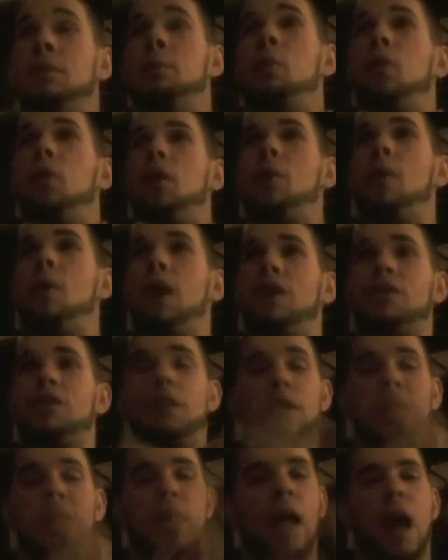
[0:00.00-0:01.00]
the more I watch,
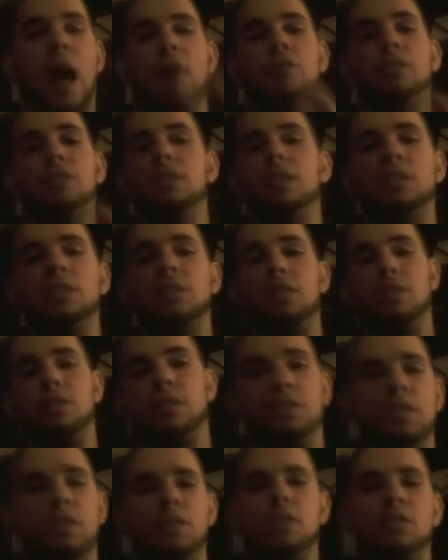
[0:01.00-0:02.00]
and obviously
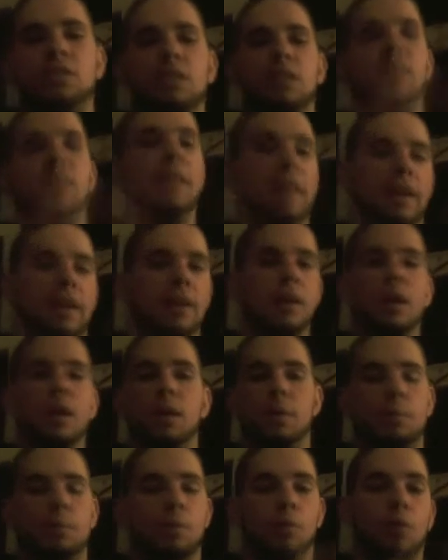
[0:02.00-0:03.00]
this is the link.
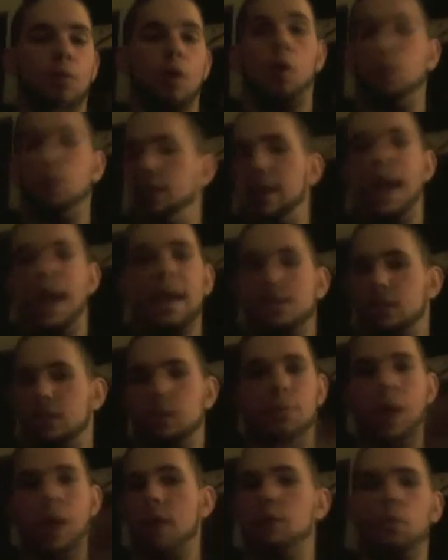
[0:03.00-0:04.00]
Marrone,
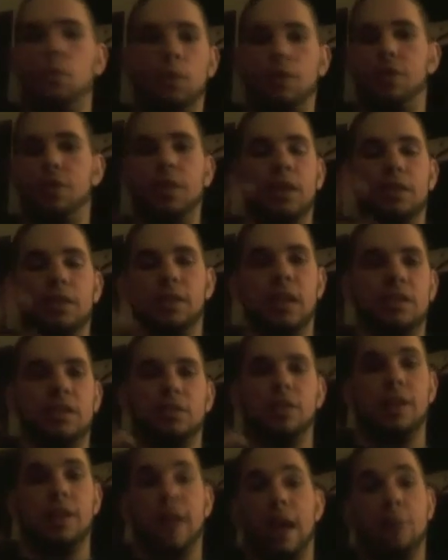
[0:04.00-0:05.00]
Nassib, everyone thinks
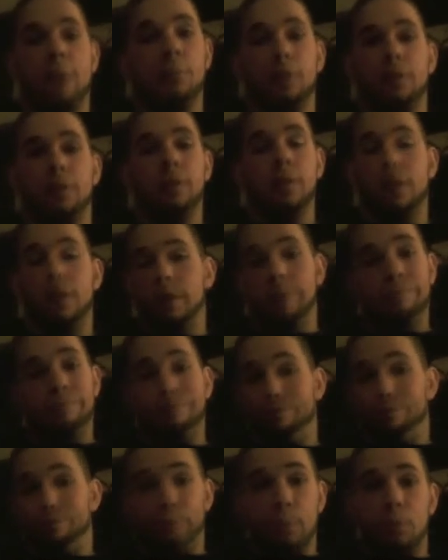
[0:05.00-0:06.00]
that's gonna happen.
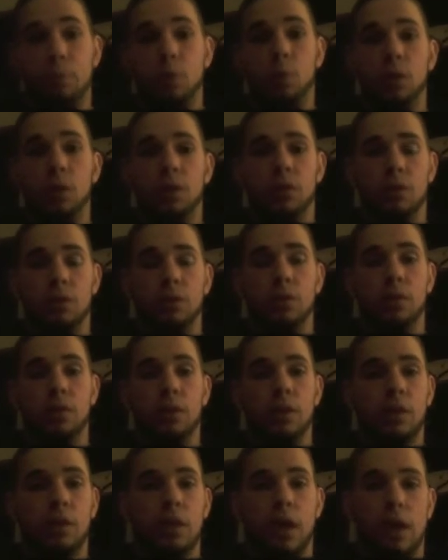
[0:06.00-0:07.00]
Maybe it will.
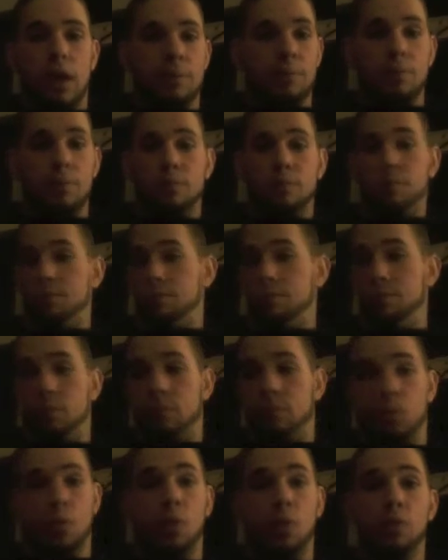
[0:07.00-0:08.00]

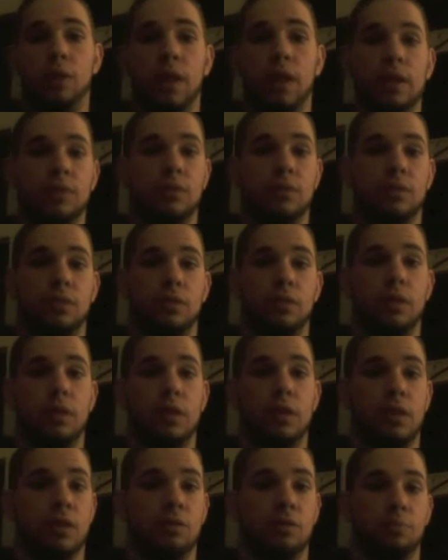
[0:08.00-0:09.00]
Marrone has
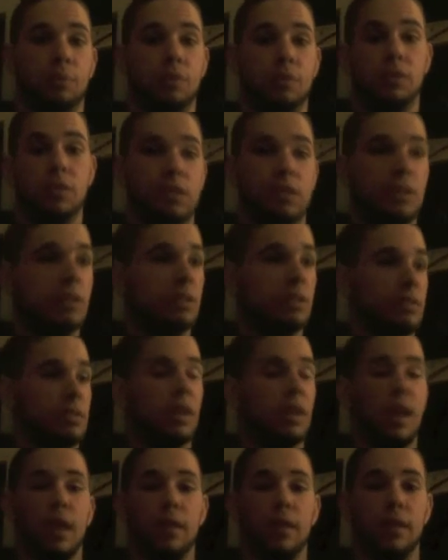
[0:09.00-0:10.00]
explicitly
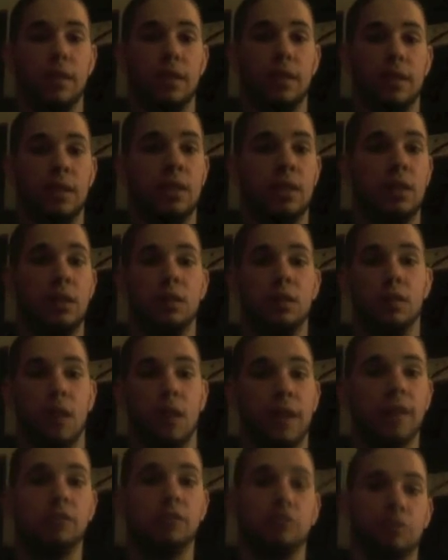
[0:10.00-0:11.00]
said that he
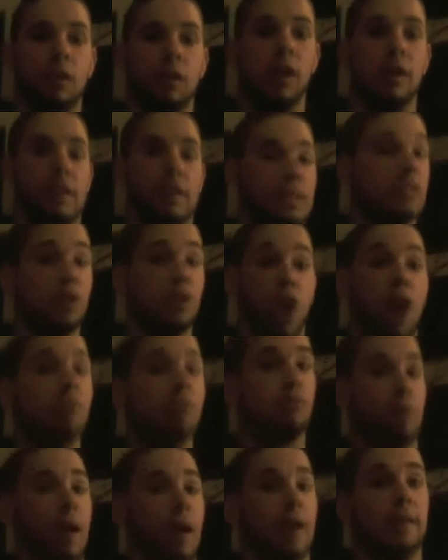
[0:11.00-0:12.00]
loves Ryan
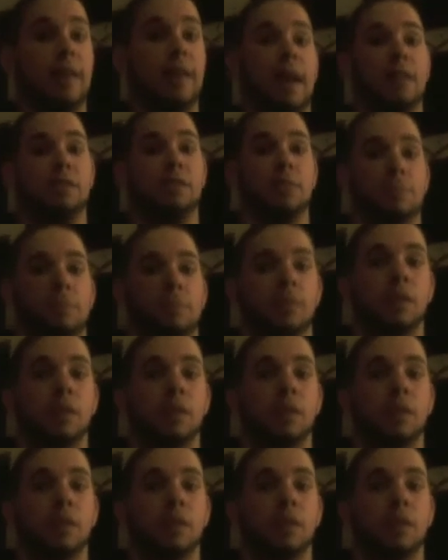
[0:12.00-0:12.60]
Nassib.